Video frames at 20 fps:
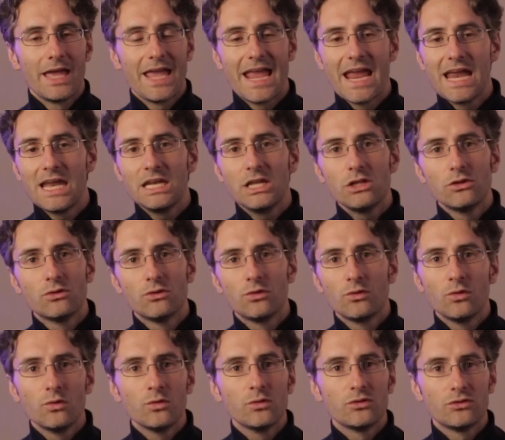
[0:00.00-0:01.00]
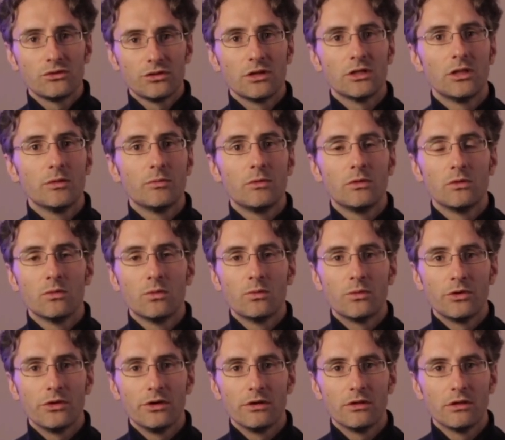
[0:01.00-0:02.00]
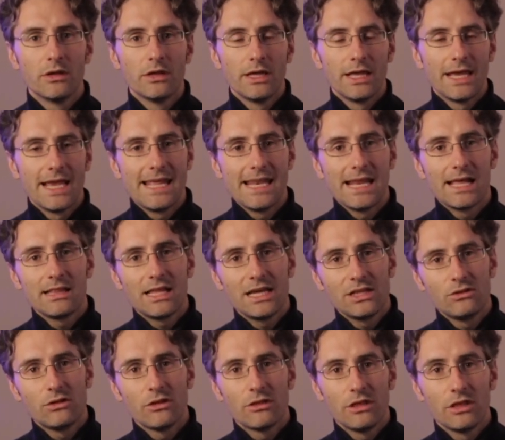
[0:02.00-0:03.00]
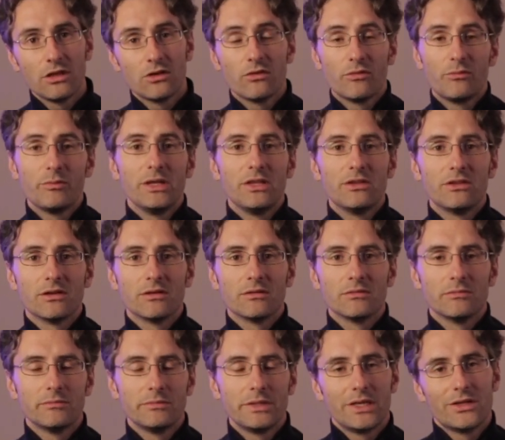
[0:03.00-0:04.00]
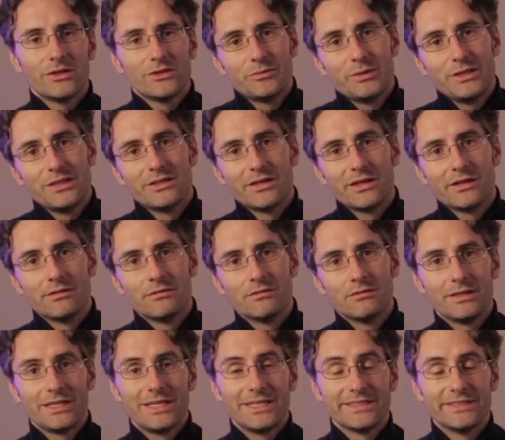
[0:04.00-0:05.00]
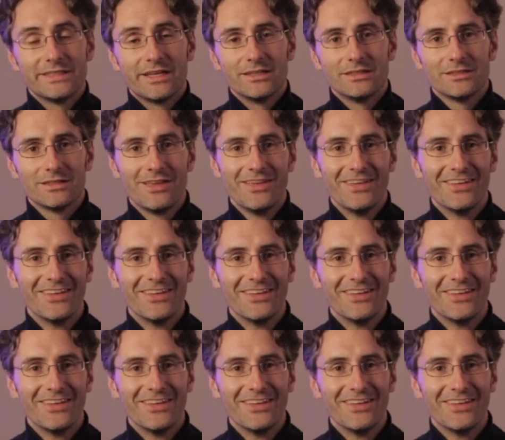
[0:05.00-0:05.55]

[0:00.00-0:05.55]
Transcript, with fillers: any two syllable word and I like to think of pizza because pizza is nice.